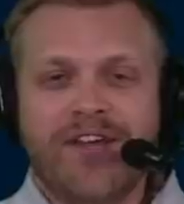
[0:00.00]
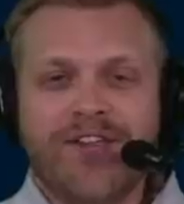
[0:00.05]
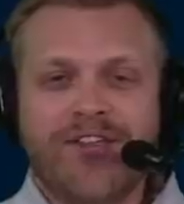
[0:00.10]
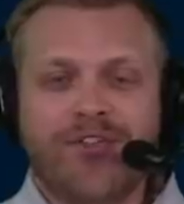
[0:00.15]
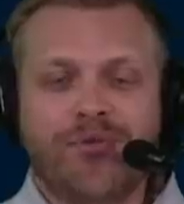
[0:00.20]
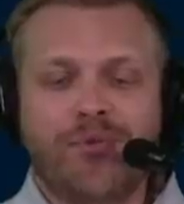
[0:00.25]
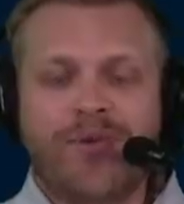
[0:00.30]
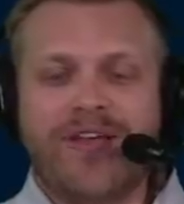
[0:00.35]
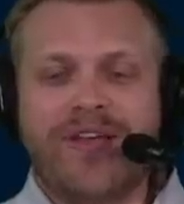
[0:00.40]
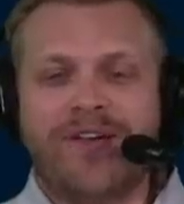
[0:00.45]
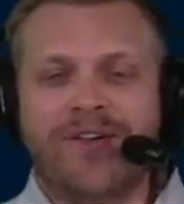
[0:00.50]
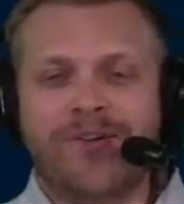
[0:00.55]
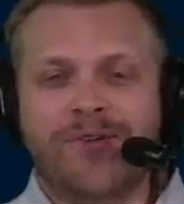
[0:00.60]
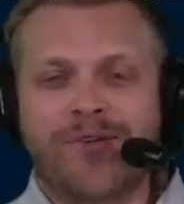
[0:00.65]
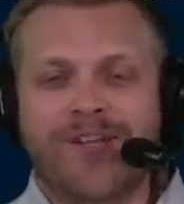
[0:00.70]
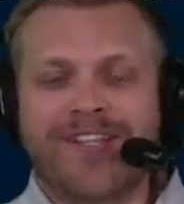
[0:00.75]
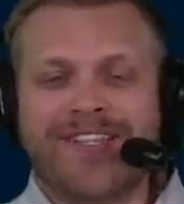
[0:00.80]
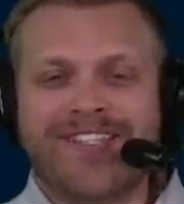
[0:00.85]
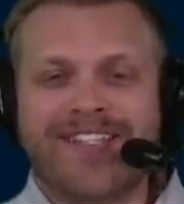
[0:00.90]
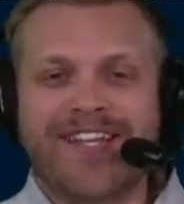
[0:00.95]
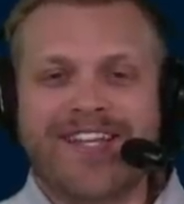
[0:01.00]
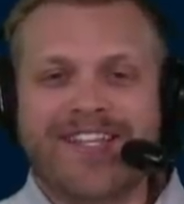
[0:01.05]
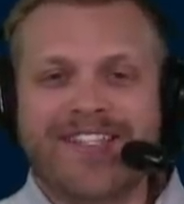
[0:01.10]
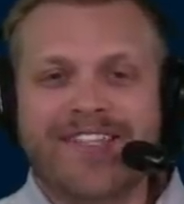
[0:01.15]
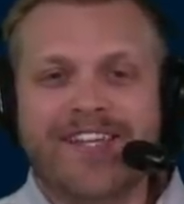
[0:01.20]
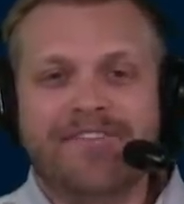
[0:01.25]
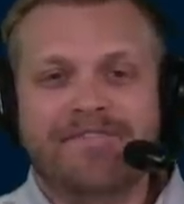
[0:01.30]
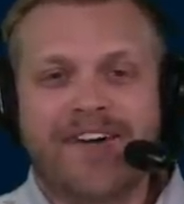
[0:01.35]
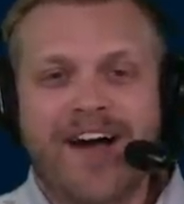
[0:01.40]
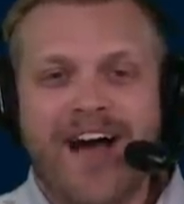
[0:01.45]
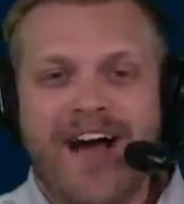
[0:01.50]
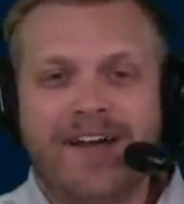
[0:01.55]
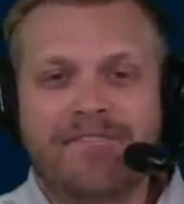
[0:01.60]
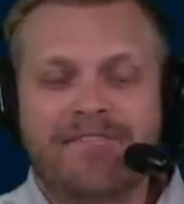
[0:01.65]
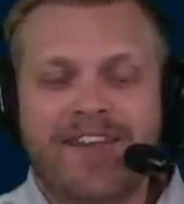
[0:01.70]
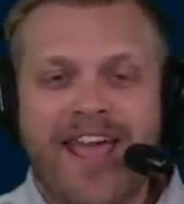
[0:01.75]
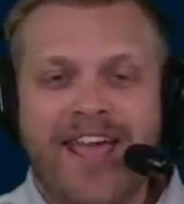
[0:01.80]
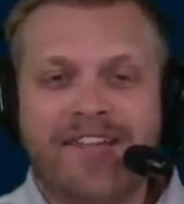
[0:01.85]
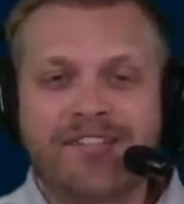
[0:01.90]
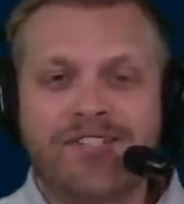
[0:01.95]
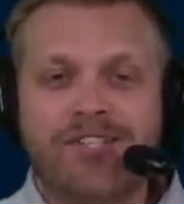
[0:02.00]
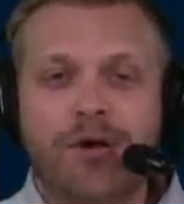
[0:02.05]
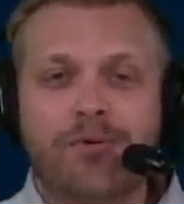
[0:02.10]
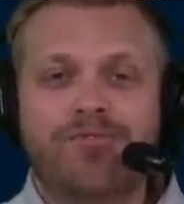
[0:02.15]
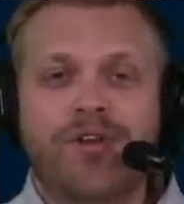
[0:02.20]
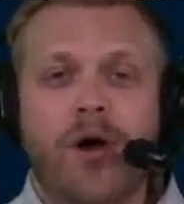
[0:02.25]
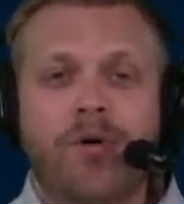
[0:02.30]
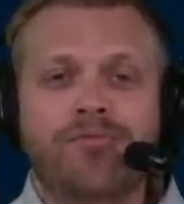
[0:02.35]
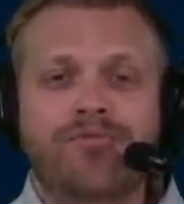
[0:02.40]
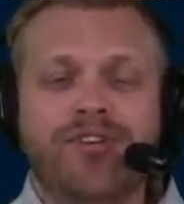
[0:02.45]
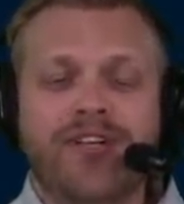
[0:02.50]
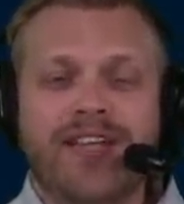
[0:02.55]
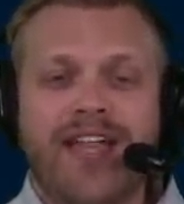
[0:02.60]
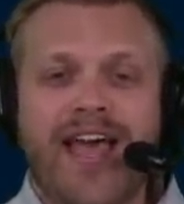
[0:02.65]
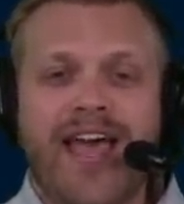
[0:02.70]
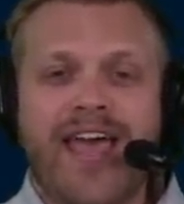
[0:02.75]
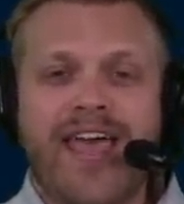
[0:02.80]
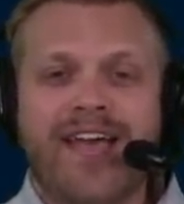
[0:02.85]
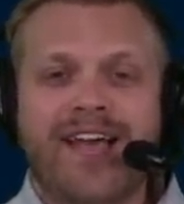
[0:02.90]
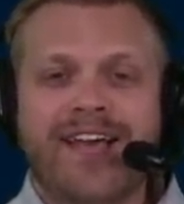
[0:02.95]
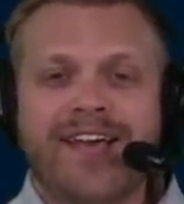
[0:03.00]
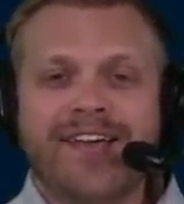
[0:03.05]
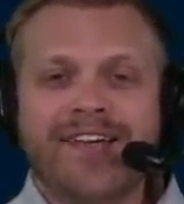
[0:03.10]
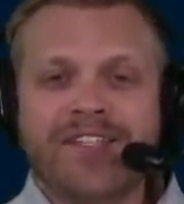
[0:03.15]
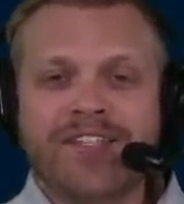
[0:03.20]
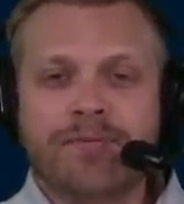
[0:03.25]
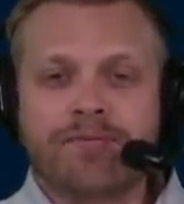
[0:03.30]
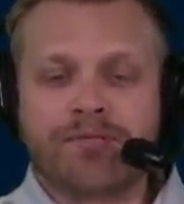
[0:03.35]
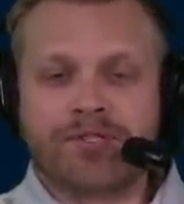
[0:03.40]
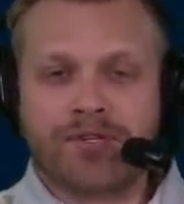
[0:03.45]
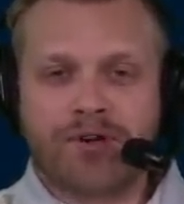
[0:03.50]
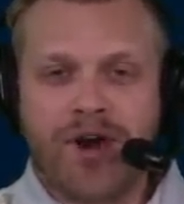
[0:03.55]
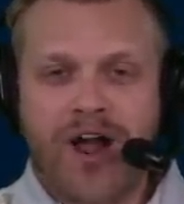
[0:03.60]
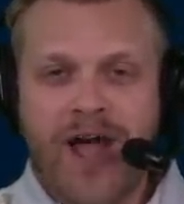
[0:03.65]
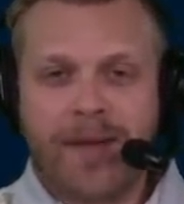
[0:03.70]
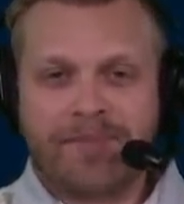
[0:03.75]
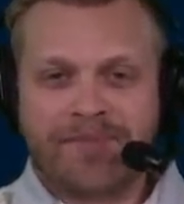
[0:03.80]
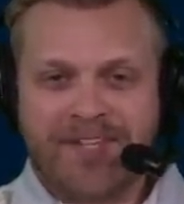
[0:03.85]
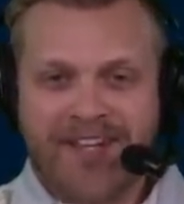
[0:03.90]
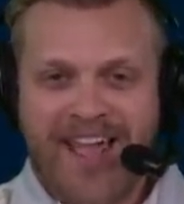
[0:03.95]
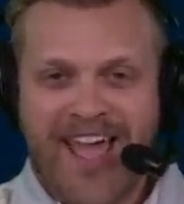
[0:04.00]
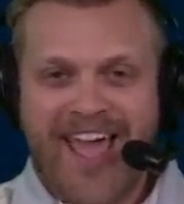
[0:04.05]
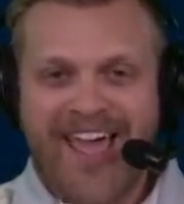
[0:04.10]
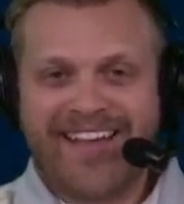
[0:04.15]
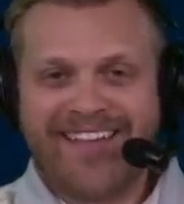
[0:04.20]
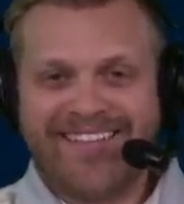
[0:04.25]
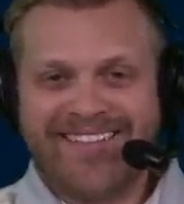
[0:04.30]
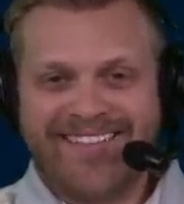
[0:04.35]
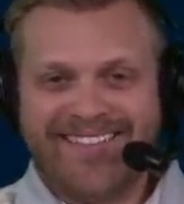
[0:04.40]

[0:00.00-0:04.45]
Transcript: 365 days, so don't delay. Subscribe today.